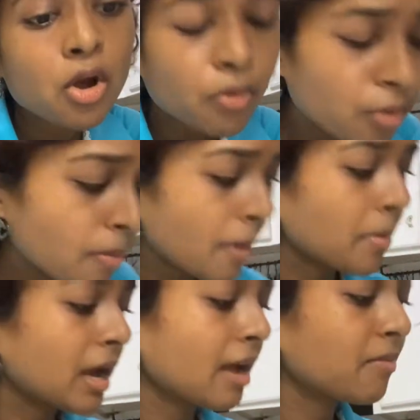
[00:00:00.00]
remember
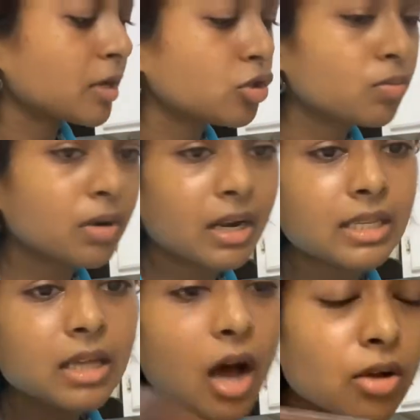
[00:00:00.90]
i have my two
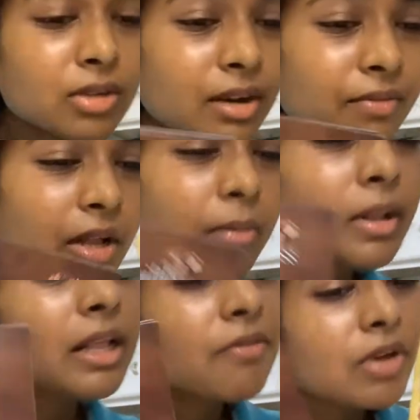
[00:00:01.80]
booklets out and available
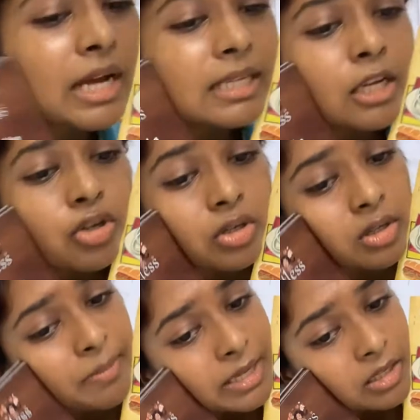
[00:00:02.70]
if you guys are
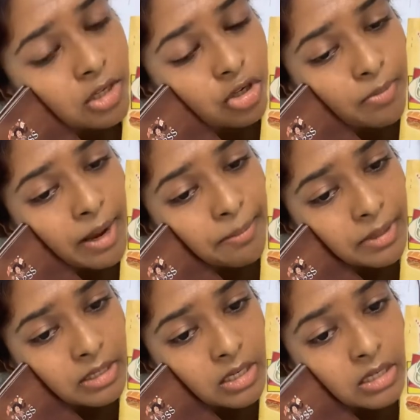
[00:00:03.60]
interested message my
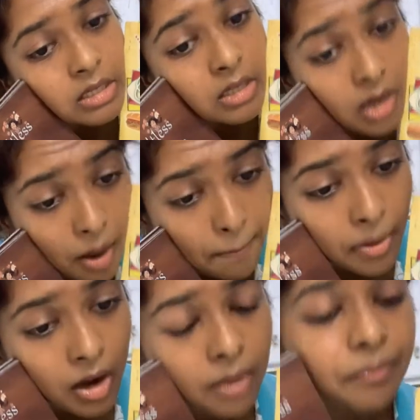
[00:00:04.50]
business
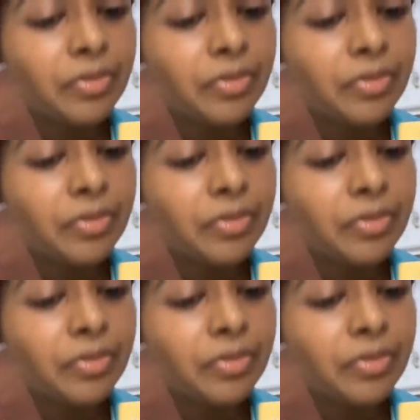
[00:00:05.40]
number